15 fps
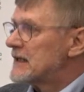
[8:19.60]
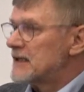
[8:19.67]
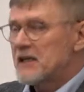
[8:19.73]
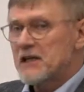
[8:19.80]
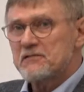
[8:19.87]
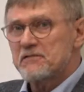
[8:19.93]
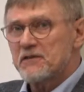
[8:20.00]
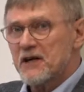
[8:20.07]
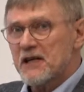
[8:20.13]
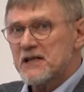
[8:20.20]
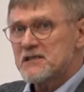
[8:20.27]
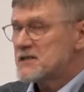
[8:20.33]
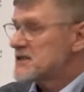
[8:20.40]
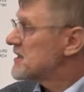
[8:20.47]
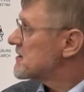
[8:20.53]

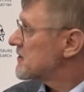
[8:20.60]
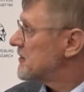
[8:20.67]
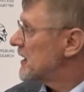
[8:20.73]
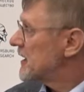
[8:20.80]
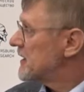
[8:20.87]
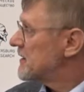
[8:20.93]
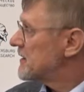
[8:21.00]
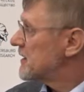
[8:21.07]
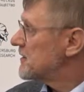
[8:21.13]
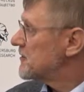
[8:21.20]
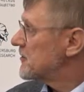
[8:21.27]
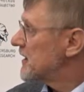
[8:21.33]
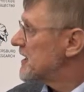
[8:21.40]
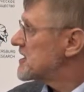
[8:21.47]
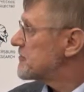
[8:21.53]
differences related
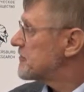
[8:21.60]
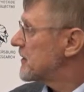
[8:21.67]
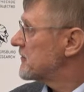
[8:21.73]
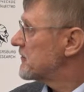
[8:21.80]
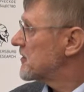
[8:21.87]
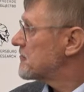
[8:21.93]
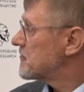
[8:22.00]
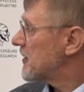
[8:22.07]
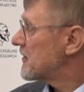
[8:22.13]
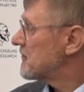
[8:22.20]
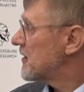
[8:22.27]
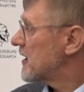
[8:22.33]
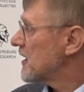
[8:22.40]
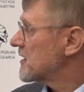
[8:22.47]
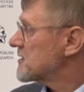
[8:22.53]
to HPV
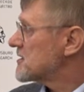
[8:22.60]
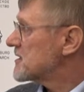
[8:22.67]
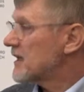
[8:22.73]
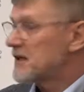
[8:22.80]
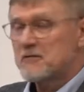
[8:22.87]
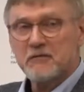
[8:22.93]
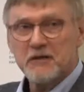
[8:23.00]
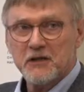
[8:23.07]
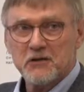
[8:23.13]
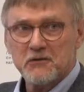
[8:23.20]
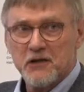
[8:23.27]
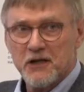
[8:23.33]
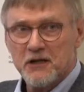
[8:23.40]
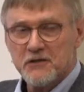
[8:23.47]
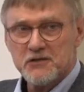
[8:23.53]
prevalence that we
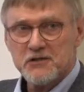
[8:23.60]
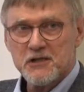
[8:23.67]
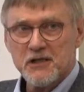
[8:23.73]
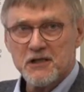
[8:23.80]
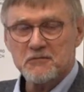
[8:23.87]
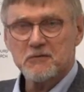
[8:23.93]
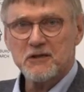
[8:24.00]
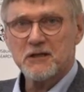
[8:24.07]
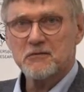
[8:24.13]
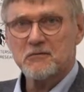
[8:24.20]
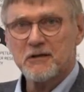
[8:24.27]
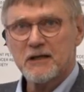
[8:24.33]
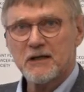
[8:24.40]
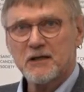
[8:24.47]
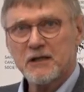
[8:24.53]
don't understand very
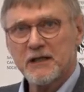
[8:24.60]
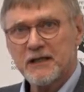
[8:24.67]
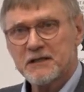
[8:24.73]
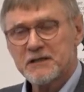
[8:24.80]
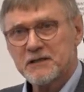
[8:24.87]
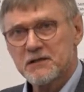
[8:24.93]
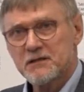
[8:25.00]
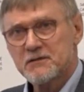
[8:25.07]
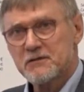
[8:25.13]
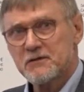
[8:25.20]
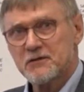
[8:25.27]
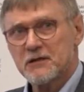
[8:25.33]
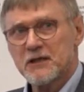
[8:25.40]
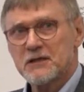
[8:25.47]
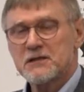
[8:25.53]
well yet.
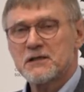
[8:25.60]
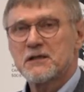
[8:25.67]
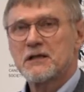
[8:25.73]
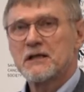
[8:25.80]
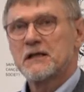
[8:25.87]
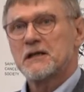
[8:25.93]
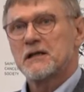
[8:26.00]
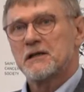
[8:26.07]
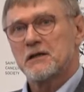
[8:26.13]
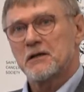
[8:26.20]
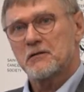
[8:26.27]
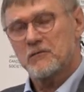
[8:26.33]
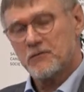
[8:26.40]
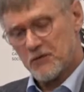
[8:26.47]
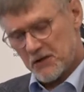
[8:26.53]
So that,
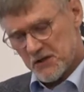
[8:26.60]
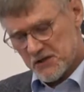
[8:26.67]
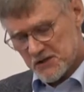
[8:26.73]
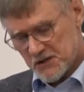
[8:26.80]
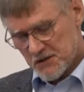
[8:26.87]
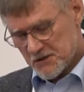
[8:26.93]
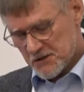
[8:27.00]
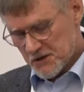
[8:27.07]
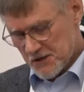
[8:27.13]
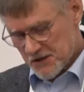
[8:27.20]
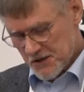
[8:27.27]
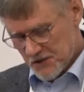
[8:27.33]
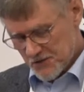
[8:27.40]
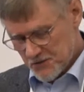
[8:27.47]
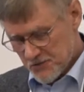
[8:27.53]
for instance, the
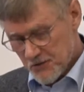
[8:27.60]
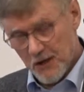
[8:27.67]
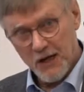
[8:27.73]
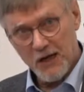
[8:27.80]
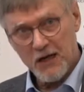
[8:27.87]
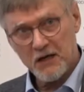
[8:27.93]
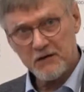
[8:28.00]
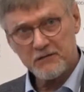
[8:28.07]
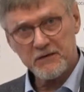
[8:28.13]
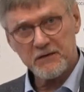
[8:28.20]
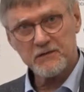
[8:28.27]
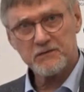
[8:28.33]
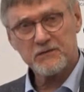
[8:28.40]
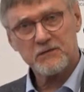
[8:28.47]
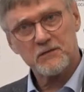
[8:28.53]
sexual life,
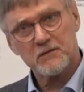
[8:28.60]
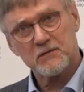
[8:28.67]
if